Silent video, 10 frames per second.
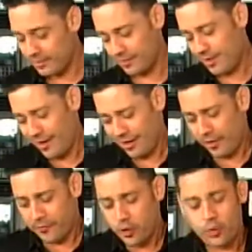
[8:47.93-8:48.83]
Yeah,
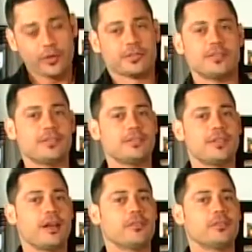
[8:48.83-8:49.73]
of course. This is
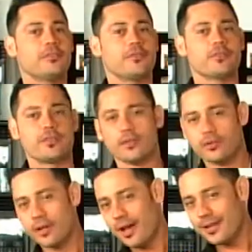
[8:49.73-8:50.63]
not only for single
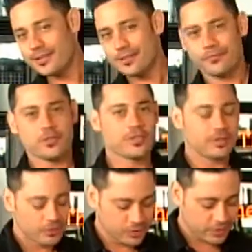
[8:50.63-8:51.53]
guys, for
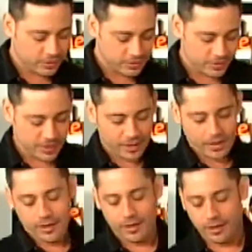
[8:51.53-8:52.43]
single girls.
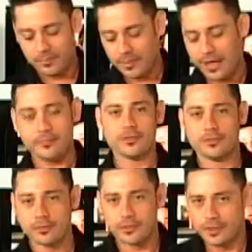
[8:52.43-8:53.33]

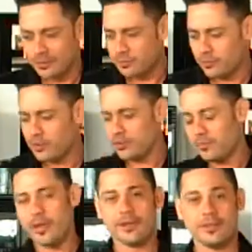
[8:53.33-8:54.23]
Absolutely. You
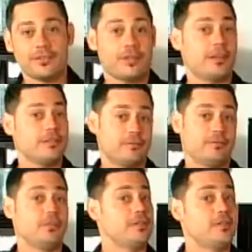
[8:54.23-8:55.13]
can make this, and
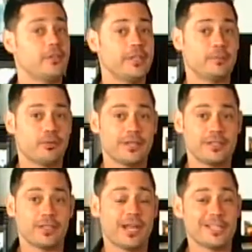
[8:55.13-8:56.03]
you can really impress
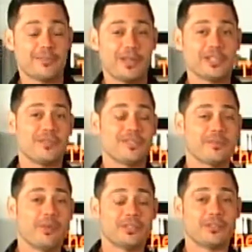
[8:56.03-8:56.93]
a guy, especially if he's a
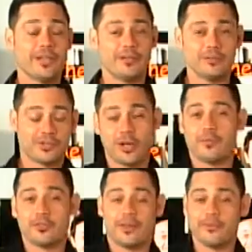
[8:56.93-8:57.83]
musclehead who's
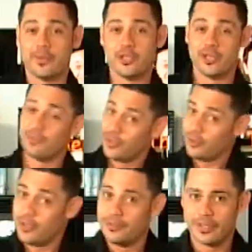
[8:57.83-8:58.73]
coming straight from the gym. He'll
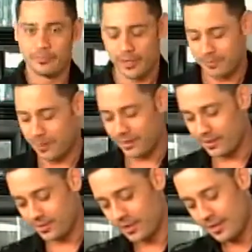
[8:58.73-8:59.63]
really be impressed by
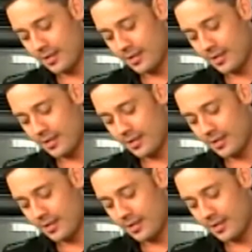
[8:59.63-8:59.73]
this.